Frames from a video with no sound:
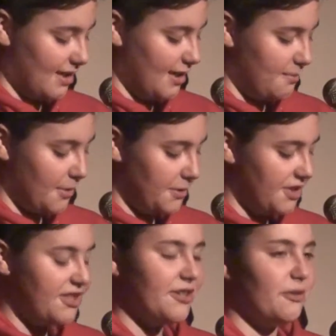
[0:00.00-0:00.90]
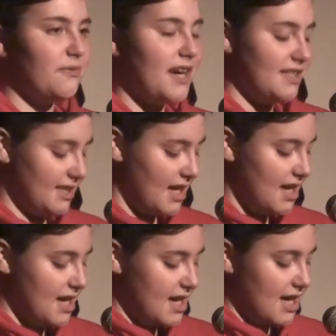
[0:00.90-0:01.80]
I approach eternal rest.
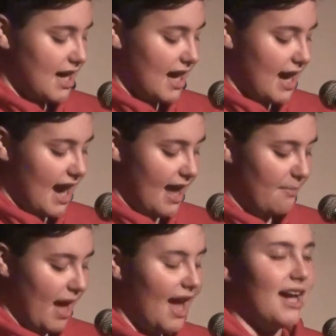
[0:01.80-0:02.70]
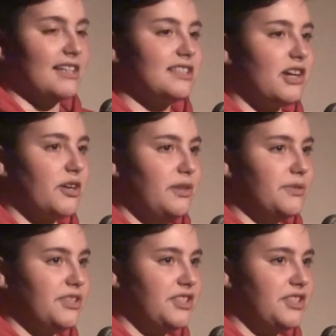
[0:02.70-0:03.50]
I am asked, are you